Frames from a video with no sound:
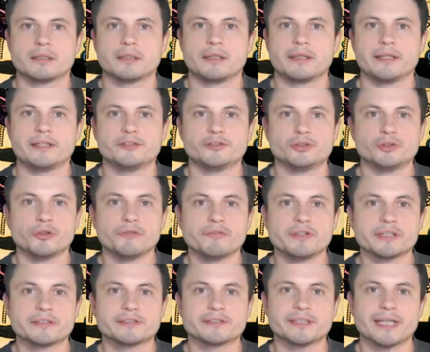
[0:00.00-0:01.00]
the
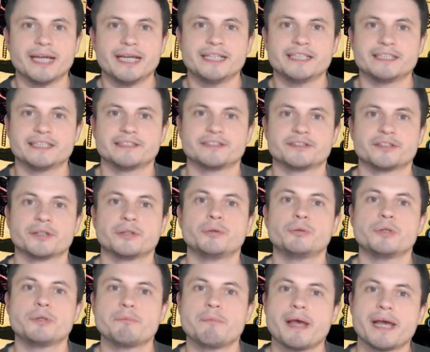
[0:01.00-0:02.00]
Soviet scientists
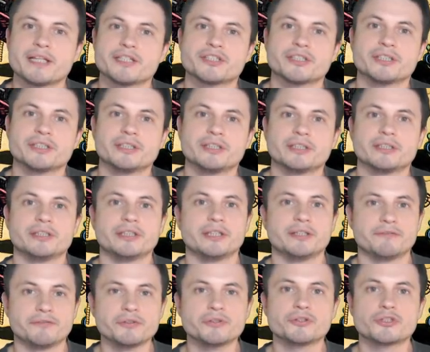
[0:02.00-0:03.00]
who imagined
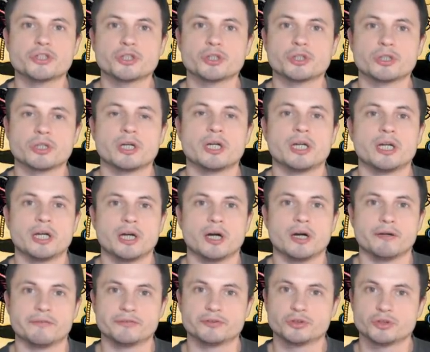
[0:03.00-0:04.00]
the future
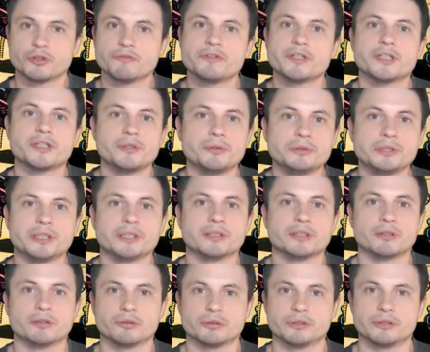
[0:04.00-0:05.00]
of Soviet
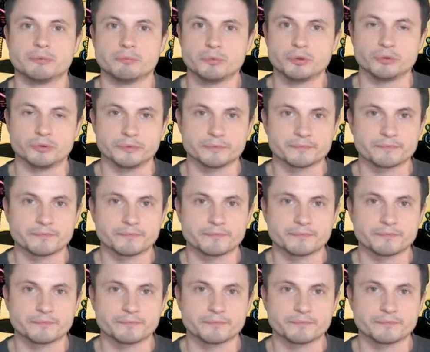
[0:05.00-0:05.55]
Union on the moon.